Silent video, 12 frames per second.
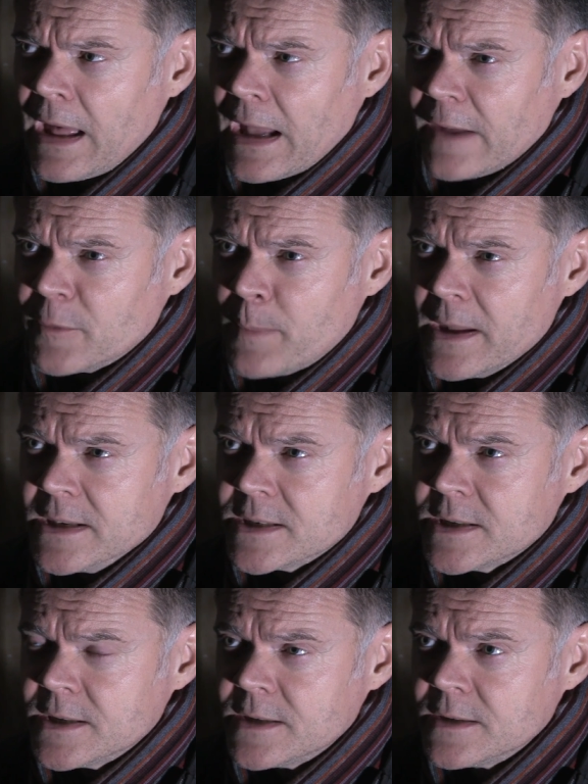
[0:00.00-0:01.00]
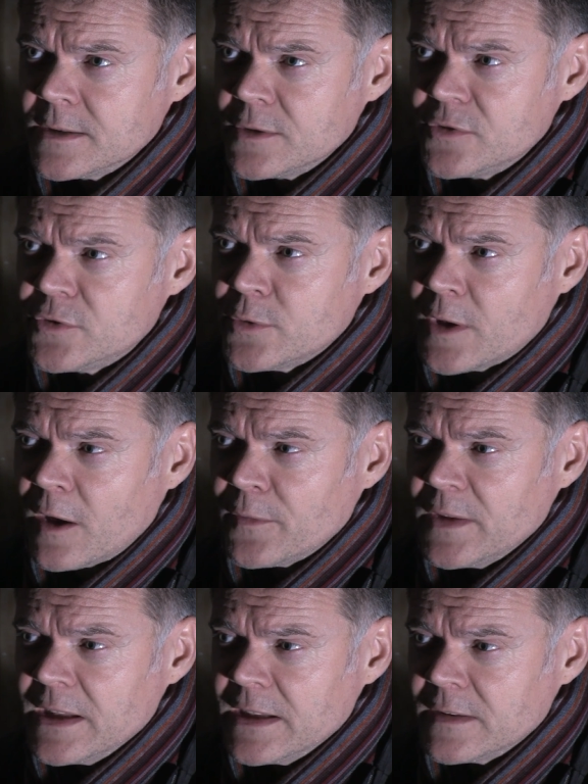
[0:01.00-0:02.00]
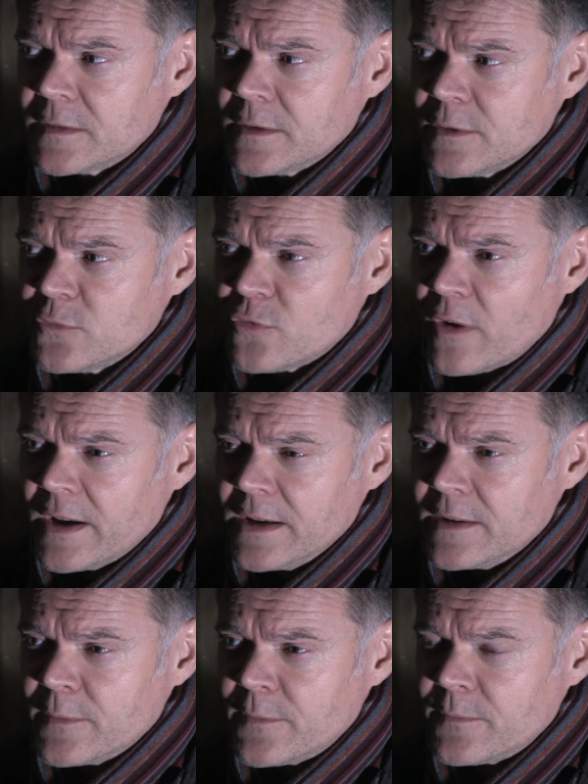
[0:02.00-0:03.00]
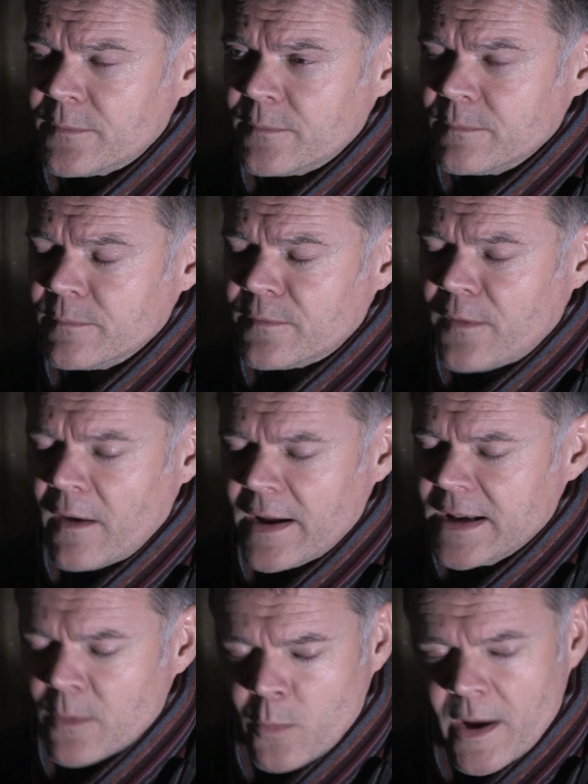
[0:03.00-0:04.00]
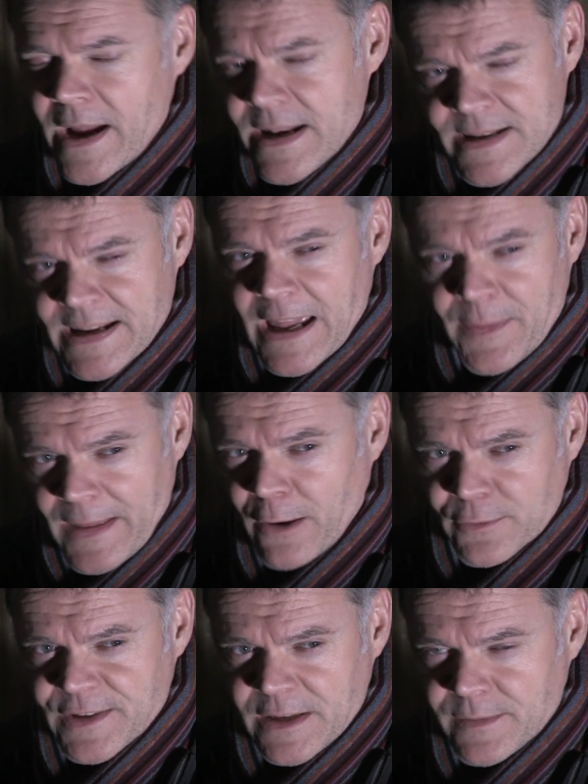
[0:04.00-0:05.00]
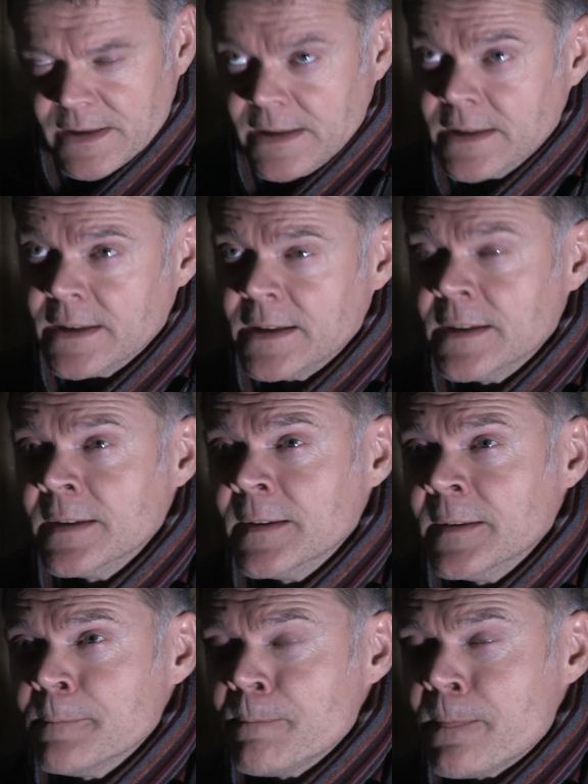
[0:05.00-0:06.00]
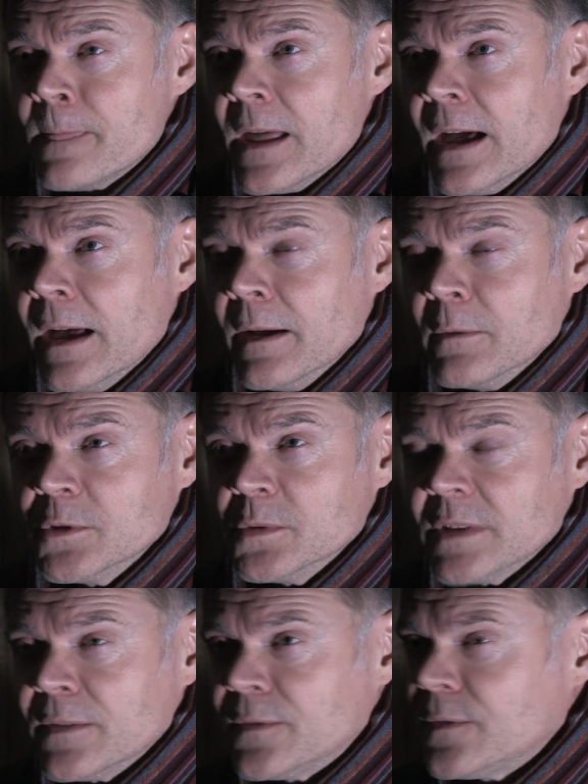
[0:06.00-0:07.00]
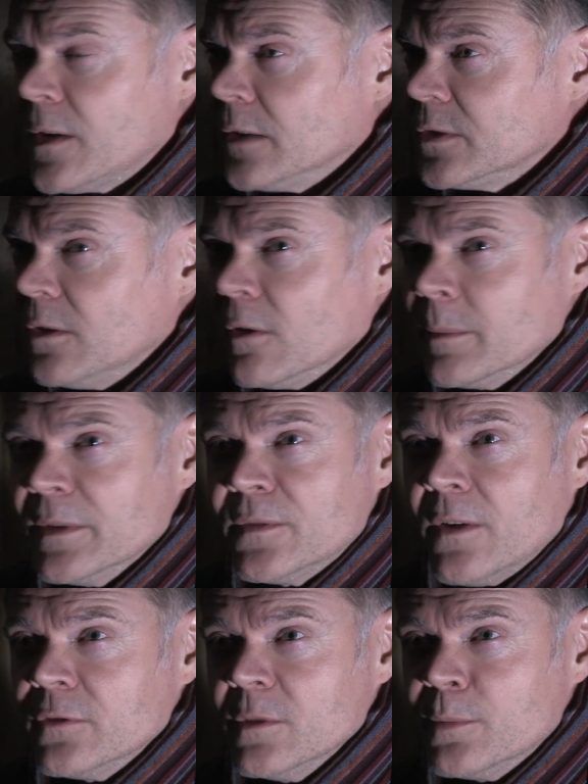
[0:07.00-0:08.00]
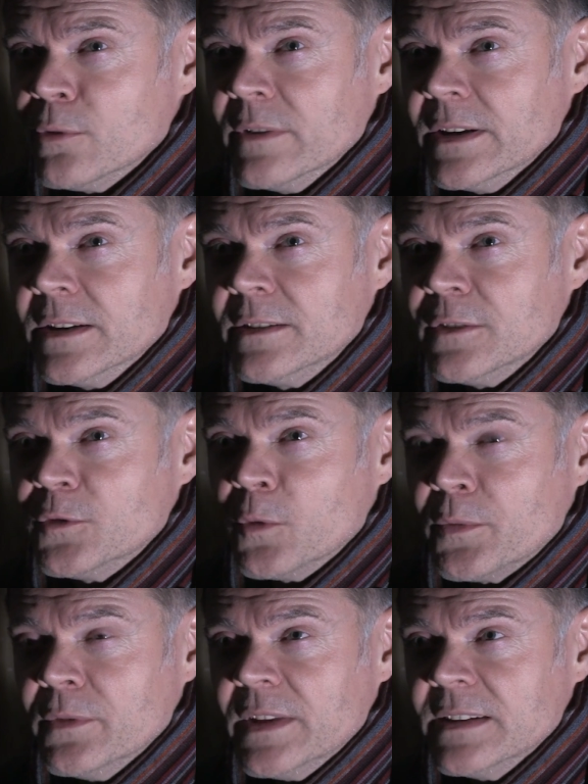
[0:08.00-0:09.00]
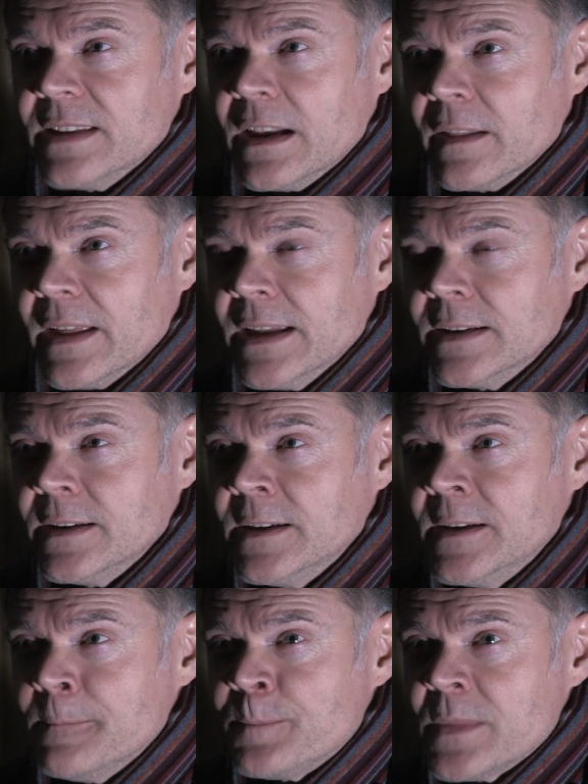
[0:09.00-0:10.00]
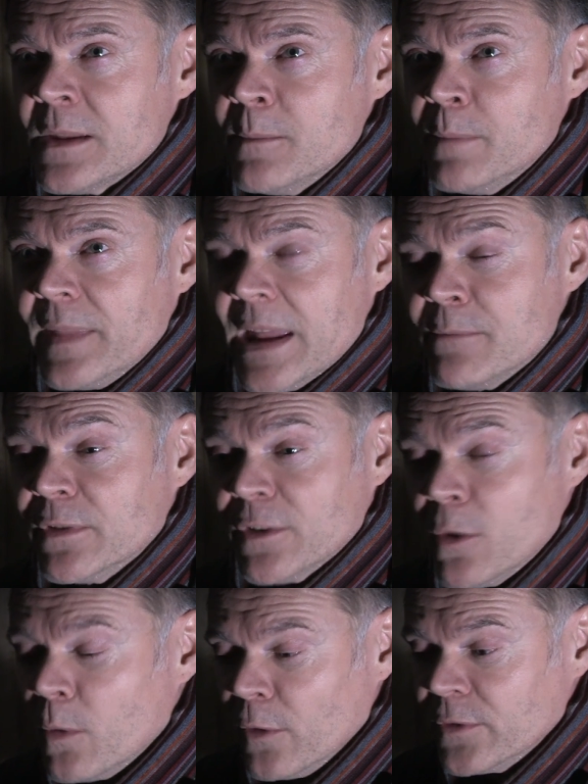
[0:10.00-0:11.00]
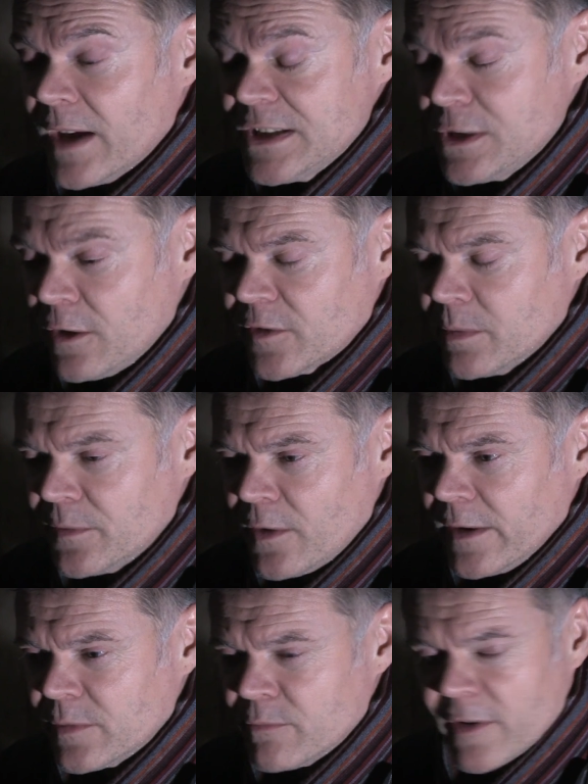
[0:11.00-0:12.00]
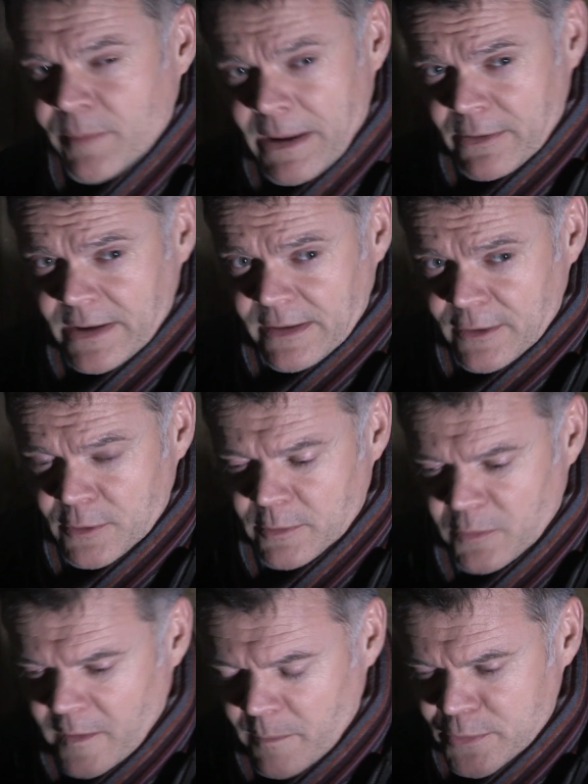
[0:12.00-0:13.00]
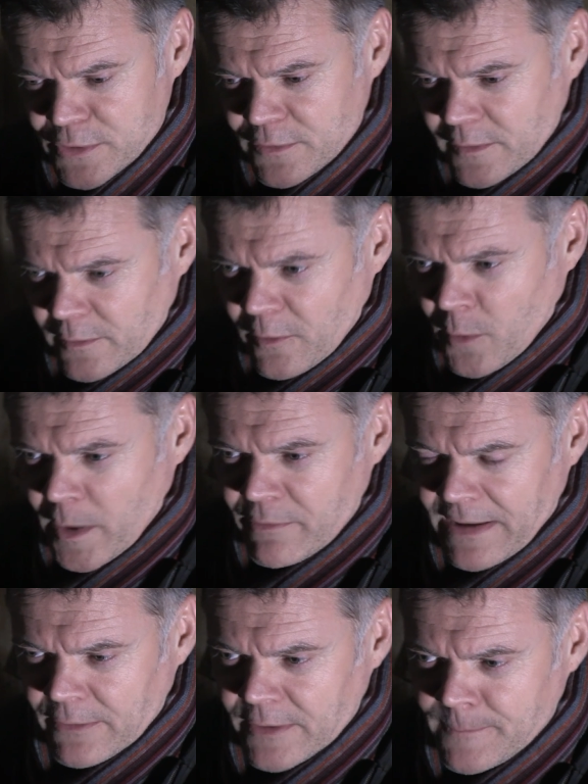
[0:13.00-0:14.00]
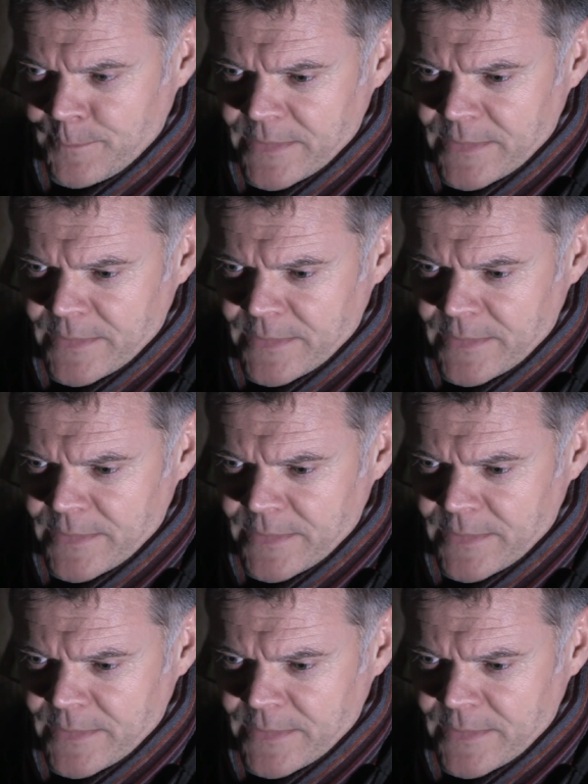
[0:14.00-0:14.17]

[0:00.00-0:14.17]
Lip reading: And I spent 2.5 years trying to find a way to get that on TV, which would take far too long and be far too boring to talk through the detail of that. But the end result was I actually got some advice from Russ Malkin, who was one of the producers of Long Way Round.